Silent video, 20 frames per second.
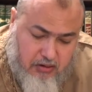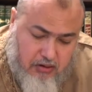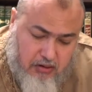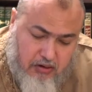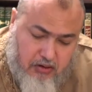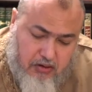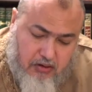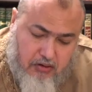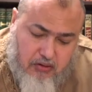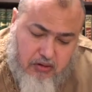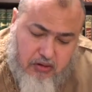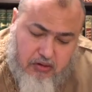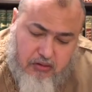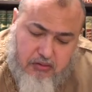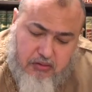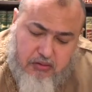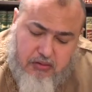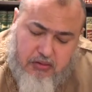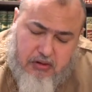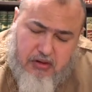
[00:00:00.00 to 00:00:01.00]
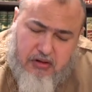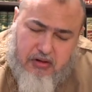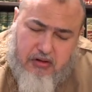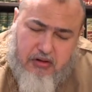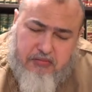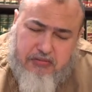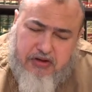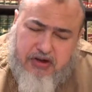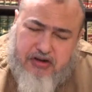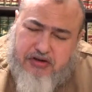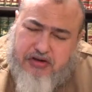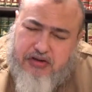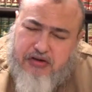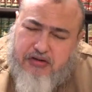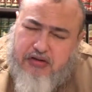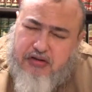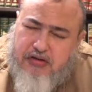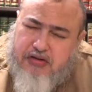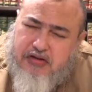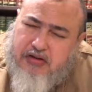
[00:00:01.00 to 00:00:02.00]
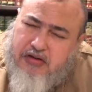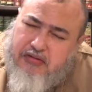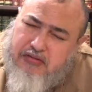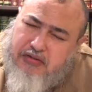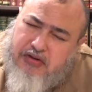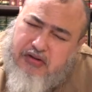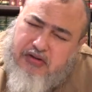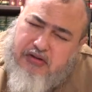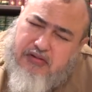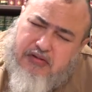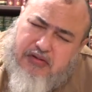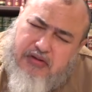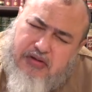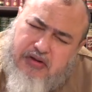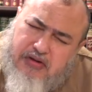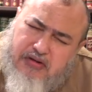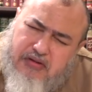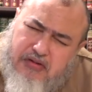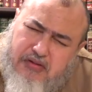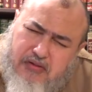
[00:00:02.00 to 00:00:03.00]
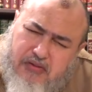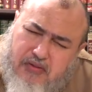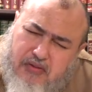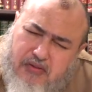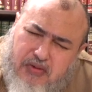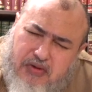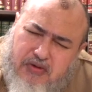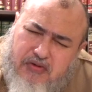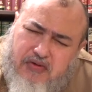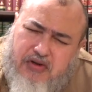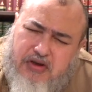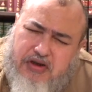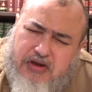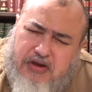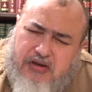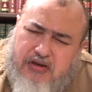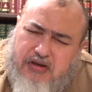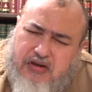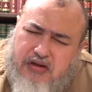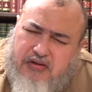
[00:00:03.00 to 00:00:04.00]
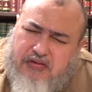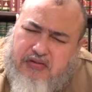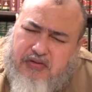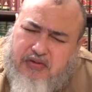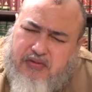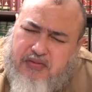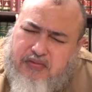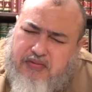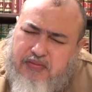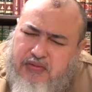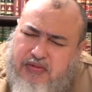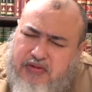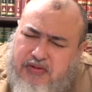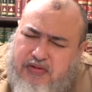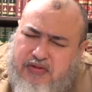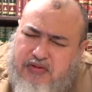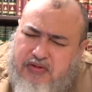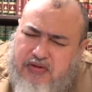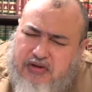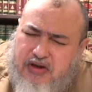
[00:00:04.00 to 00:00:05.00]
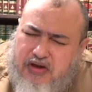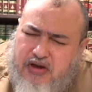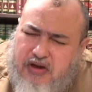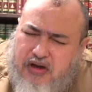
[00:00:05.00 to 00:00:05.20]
You know, I'm going to share this. One of the things that